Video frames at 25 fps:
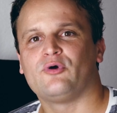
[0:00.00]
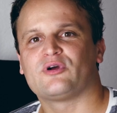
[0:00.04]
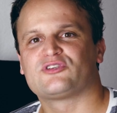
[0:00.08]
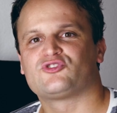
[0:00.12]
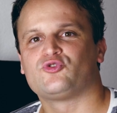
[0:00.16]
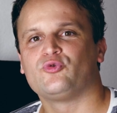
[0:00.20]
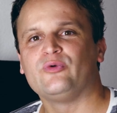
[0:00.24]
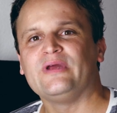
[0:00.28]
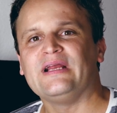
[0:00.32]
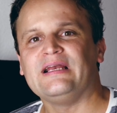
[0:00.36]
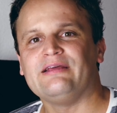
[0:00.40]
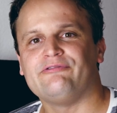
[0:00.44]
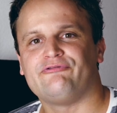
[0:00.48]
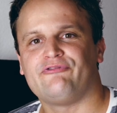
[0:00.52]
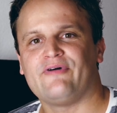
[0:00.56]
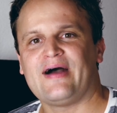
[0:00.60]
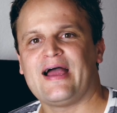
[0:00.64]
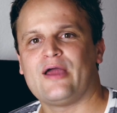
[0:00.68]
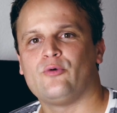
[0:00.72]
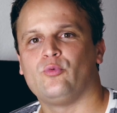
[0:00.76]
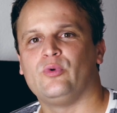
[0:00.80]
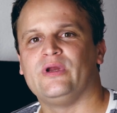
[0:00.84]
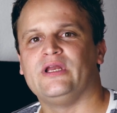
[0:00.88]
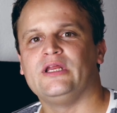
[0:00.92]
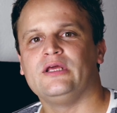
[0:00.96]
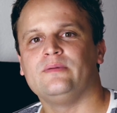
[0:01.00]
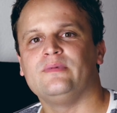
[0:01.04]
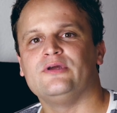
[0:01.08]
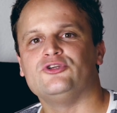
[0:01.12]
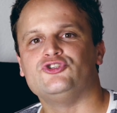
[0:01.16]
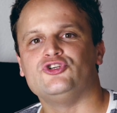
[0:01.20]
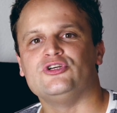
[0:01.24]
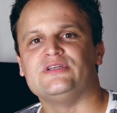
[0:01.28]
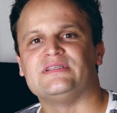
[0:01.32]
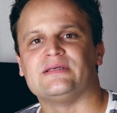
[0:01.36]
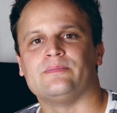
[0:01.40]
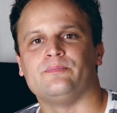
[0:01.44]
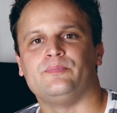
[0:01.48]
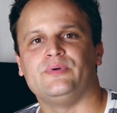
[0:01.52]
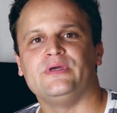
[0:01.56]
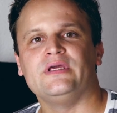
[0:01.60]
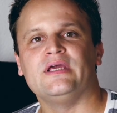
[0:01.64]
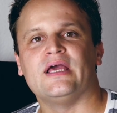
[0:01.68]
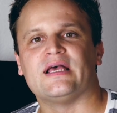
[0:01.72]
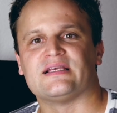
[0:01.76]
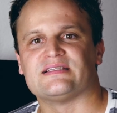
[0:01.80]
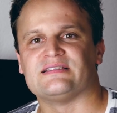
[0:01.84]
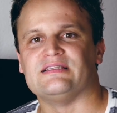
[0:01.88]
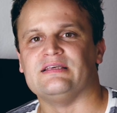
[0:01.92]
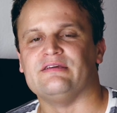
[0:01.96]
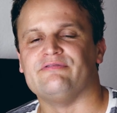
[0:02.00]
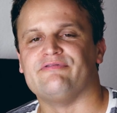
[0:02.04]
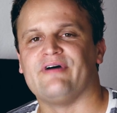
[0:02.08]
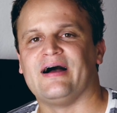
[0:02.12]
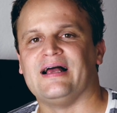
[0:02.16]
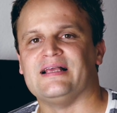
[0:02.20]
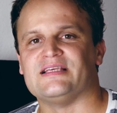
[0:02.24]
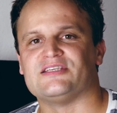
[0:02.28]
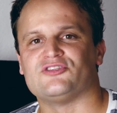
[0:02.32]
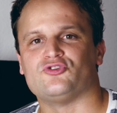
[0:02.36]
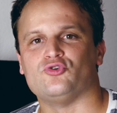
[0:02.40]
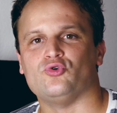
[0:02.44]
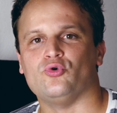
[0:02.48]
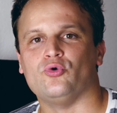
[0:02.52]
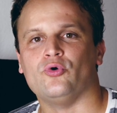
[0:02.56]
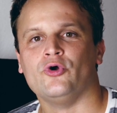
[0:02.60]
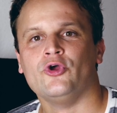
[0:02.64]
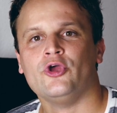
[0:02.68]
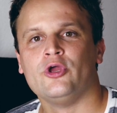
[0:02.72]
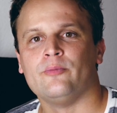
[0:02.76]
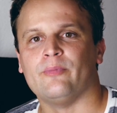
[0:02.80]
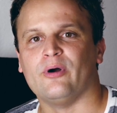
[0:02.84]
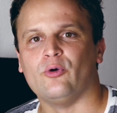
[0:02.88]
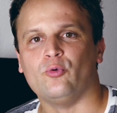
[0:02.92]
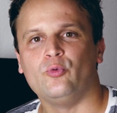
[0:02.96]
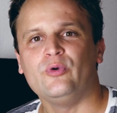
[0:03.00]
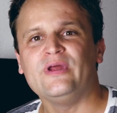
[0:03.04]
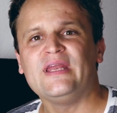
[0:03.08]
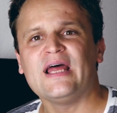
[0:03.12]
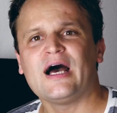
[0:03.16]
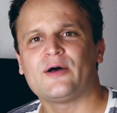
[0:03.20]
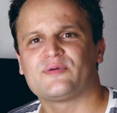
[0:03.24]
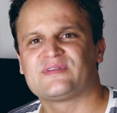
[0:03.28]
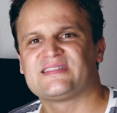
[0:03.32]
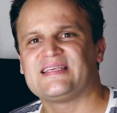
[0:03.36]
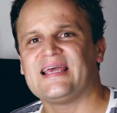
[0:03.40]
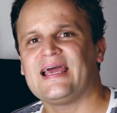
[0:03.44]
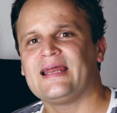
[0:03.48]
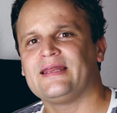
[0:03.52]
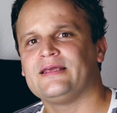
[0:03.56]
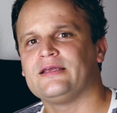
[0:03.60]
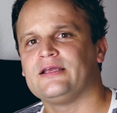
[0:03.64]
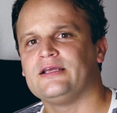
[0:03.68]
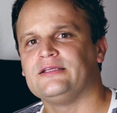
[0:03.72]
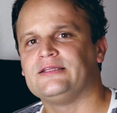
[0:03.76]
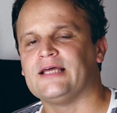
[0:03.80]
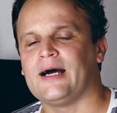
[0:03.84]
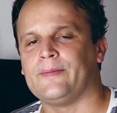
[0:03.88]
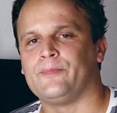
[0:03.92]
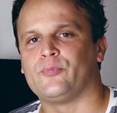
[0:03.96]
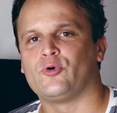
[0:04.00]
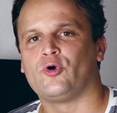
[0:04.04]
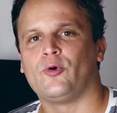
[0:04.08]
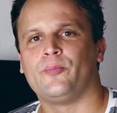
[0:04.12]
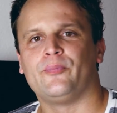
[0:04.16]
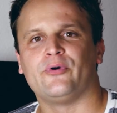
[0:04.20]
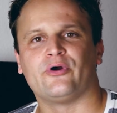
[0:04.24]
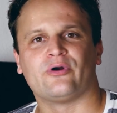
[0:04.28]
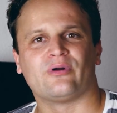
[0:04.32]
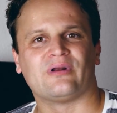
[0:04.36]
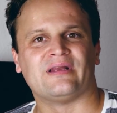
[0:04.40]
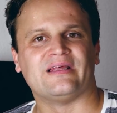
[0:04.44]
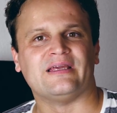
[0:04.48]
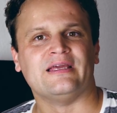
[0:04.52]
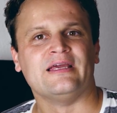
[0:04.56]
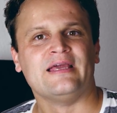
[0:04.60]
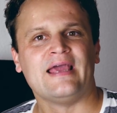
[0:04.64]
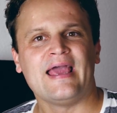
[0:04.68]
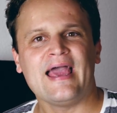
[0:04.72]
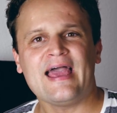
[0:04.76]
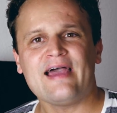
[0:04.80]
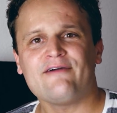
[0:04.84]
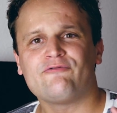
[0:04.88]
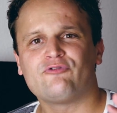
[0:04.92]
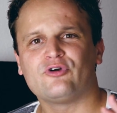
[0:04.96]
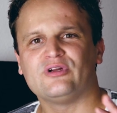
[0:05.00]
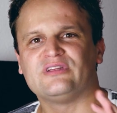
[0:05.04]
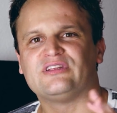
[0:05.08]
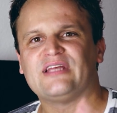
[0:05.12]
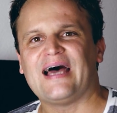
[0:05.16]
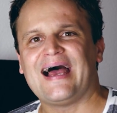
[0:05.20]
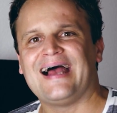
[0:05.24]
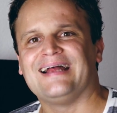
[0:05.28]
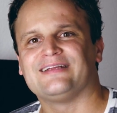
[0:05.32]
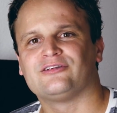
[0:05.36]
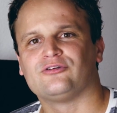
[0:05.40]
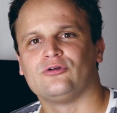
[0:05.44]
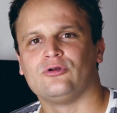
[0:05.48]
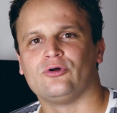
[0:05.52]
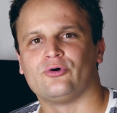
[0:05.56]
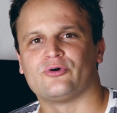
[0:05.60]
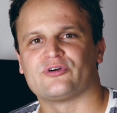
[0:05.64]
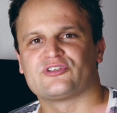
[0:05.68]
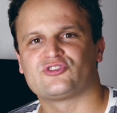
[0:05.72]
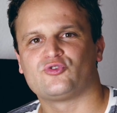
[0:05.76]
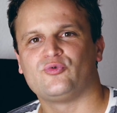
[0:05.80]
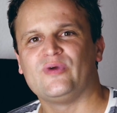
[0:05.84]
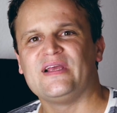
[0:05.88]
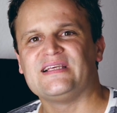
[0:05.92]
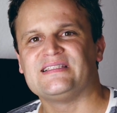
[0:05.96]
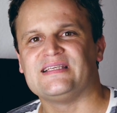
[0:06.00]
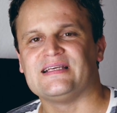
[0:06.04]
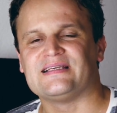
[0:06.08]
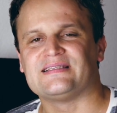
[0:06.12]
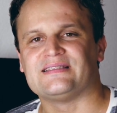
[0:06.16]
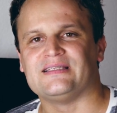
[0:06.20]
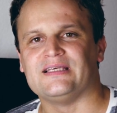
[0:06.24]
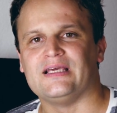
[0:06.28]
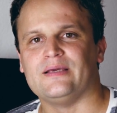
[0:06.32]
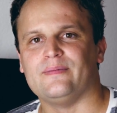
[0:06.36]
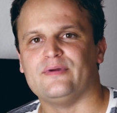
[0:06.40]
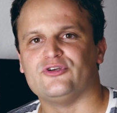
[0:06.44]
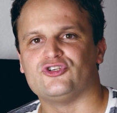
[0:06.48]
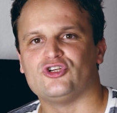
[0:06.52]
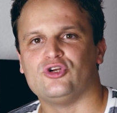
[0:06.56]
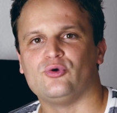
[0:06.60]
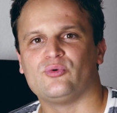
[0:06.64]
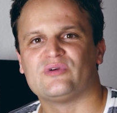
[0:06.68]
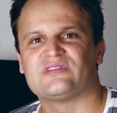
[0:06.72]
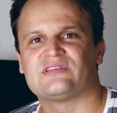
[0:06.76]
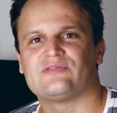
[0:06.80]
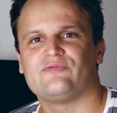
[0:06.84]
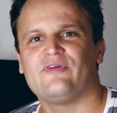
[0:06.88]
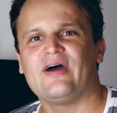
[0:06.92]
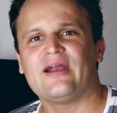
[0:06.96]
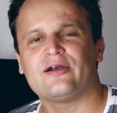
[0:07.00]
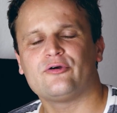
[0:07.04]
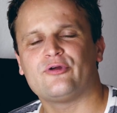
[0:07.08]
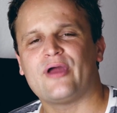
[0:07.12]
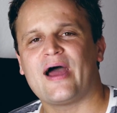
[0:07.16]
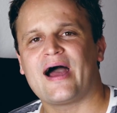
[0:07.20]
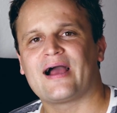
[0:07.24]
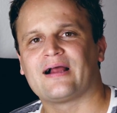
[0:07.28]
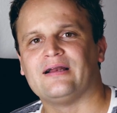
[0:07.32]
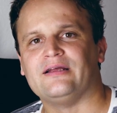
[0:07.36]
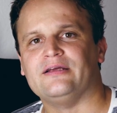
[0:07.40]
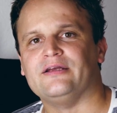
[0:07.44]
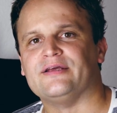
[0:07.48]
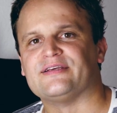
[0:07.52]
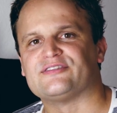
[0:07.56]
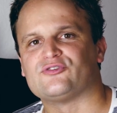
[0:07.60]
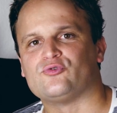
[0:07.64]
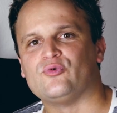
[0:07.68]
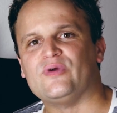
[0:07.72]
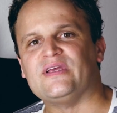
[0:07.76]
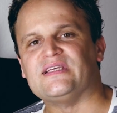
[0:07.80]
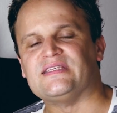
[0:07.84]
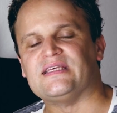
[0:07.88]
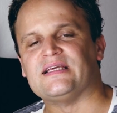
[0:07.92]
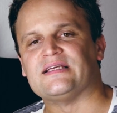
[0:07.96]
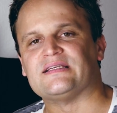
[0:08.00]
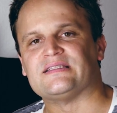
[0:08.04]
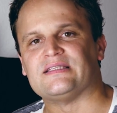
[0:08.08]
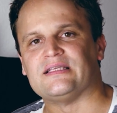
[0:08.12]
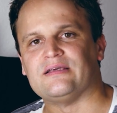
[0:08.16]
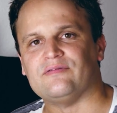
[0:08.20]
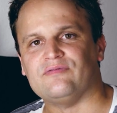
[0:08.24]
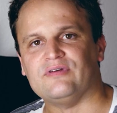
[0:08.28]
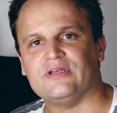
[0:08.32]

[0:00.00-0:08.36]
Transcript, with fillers: works really fine with images and PSD files too, but without setting it up properly, every title or 360 image looks very ugly in a 360